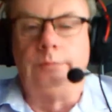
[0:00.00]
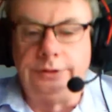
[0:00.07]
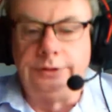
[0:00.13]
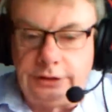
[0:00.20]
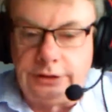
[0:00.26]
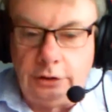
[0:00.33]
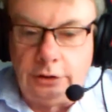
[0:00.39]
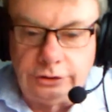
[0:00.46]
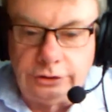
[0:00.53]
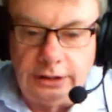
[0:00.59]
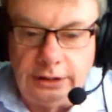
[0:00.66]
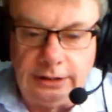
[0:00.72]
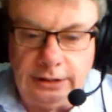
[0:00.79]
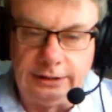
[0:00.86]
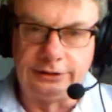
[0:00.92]
know,
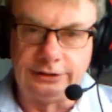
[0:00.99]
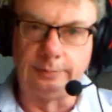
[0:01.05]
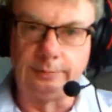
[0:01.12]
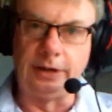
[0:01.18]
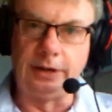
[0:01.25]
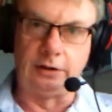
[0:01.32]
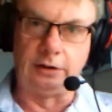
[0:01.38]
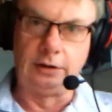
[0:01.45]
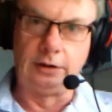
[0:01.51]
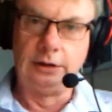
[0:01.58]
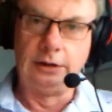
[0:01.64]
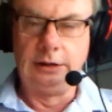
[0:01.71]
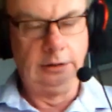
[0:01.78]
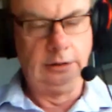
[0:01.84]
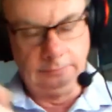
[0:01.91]
mysteriously they disappear
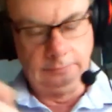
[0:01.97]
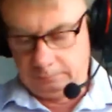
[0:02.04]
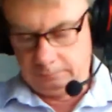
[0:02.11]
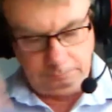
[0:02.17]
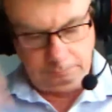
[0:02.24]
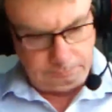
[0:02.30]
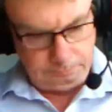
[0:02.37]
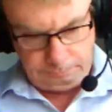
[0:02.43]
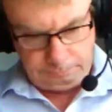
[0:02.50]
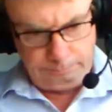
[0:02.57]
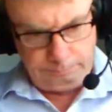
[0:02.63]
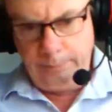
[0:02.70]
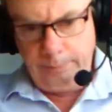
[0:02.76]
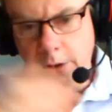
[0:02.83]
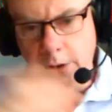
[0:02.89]

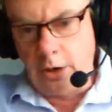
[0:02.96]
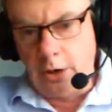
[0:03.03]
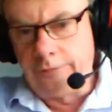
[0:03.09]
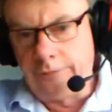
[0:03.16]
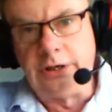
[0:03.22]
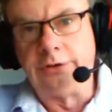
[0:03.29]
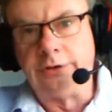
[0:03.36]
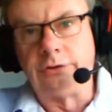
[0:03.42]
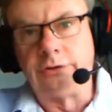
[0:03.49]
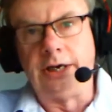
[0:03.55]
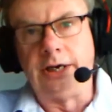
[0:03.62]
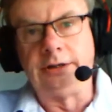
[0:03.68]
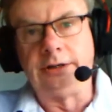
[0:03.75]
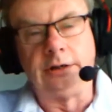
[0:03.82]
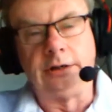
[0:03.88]
off the
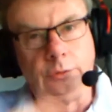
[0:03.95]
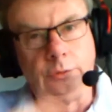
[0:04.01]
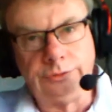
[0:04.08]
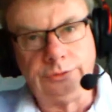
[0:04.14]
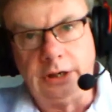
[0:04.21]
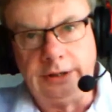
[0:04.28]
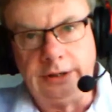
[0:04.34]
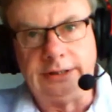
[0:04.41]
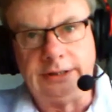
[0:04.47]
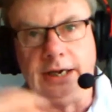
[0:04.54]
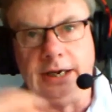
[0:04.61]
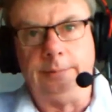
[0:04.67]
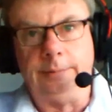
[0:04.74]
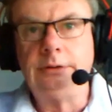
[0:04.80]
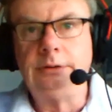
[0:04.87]
internet, to close down the
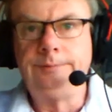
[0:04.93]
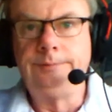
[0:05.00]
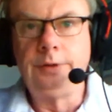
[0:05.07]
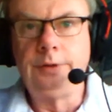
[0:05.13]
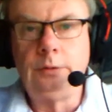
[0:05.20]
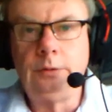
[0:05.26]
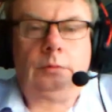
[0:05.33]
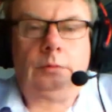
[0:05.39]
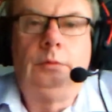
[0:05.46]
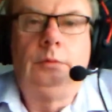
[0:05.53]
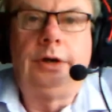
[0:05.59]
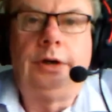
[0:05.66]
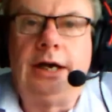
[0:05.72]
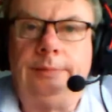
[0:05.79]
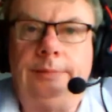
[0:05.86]
tab.
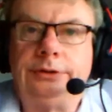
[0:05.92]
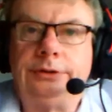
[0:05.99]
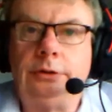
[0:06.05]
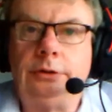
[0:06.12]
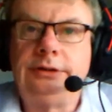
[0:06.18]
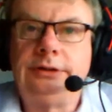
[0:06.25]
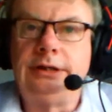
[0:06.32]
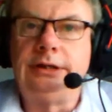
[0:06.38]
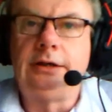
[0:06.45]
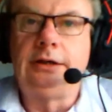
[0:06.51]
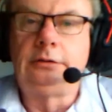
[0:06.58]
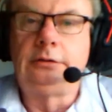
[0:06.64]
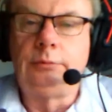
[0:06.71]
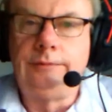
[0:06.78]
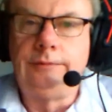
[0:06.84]
What happens? Do we say
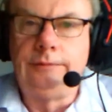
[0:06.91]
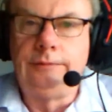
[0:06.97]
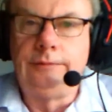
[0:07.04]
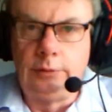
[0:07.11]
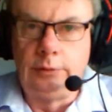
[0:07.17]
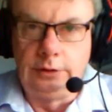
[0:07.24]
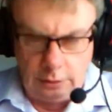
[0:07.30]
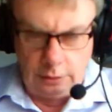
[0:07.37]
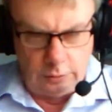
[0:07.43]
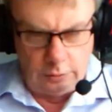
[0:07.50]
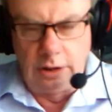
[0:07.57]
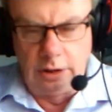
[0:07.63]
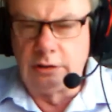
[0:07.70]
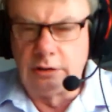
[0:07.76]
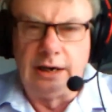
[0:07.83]
that we no
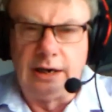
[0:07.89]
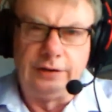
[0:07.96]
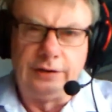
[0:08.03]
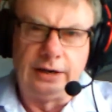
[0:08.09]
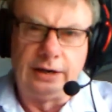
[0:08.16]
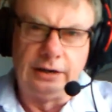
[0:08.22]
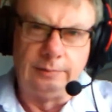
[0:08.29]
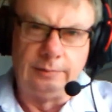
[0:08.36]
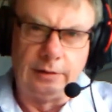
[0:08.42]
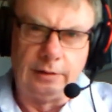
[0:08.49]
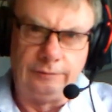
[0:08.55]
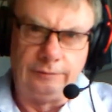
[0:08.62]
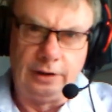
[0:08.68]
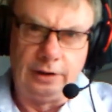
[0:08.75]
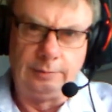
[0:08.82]
longer have that item
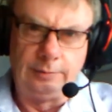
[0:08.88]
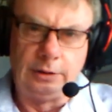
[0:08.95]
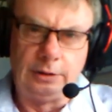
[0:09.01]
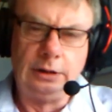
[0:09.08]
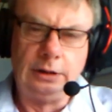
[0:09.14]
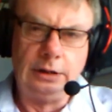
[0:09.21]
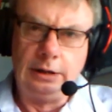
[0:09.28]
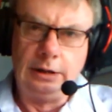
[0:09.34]
available?